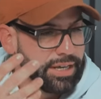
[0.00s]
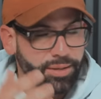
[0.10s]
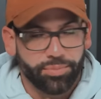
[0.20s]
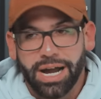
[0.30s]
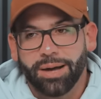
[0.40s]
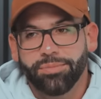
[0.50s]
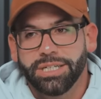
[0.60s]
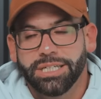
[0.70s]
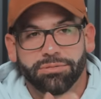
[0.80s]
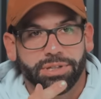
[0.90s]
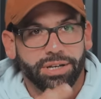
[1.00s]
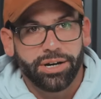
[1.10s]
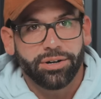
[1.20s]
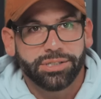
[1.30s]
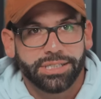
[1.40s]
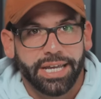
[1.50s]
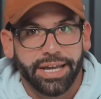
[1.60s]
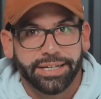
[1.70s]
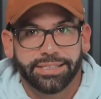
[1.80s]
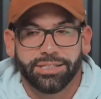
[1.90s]
The problem is with the narrow
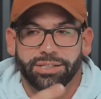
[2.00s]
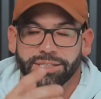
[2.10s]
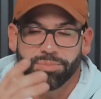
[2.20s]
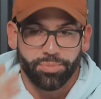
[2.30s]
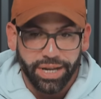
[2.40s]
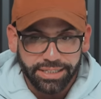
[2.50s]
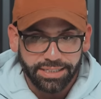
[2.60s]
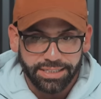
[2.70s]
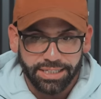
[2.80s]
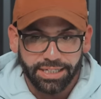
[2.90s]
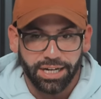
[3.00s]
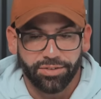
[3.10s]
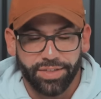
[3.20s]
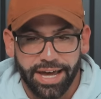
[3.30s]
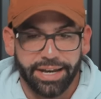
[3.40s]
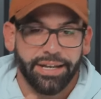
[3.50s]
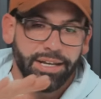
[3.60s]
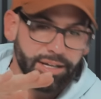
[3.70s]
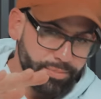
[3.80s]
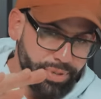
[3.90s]
stance, there's a propensity of that
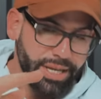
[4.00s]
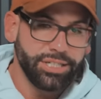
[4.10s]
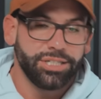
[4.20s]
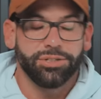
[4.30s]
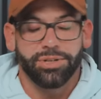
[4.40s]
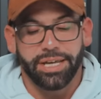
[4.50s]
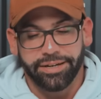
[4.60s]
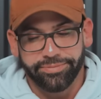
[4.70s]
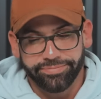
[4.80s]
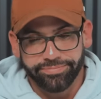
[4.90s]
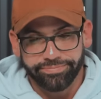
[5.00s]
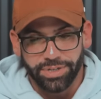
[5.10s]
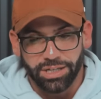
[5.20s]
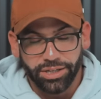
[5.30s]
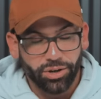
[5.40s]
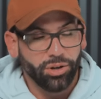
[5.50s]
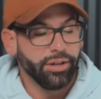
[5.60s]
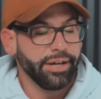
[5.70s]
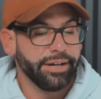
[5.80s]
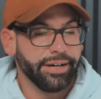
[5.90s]
pitch to get a
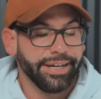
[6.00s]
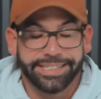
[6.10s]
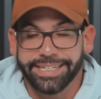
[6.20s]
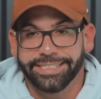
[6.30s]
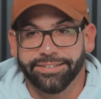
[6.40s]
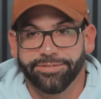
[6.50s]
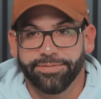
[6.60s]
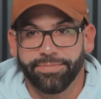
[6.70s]
little excessive.